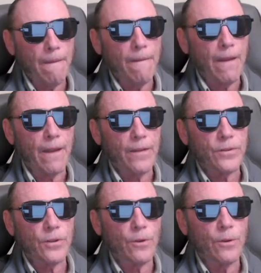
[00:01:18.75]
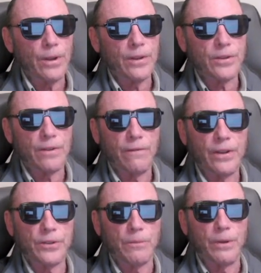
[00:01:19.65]
And so it's
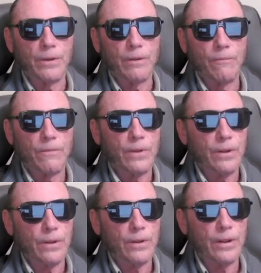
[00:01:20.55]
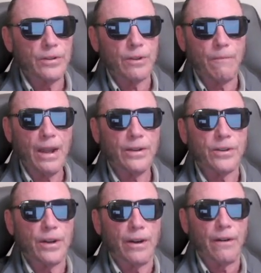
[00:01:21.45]
invisible. It's
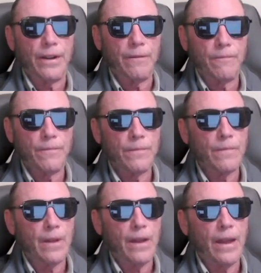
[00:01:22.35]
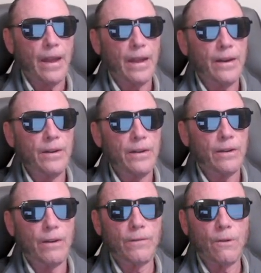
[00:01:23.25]
imaginary. And,
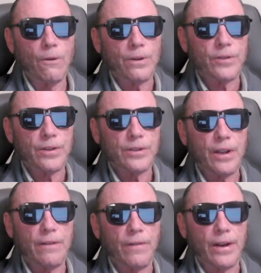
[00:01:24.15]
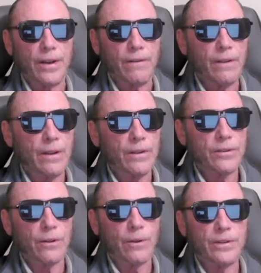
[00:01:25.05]
of course, it's infinite.
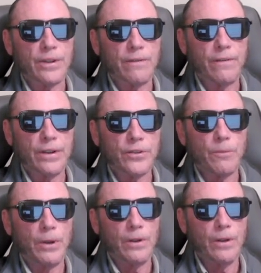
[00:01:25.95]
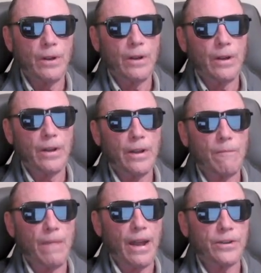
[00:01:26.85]
So it's invisible,
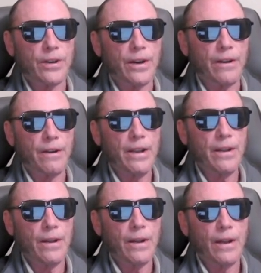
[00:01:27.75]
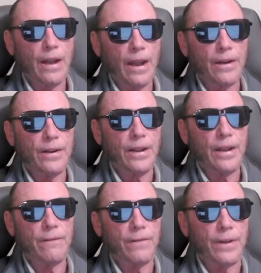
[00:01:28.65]
imaginary, and
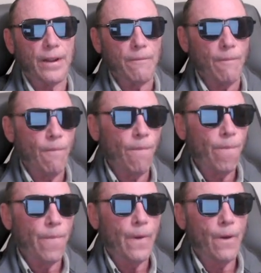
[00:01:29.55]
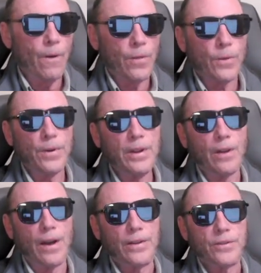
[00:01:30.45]
infinite. All three
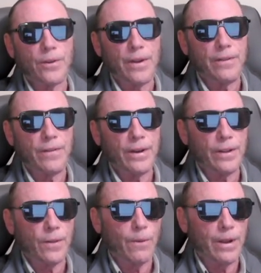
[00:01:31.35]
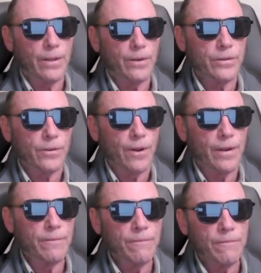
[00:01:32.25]
lines are infinite the way they're drawn.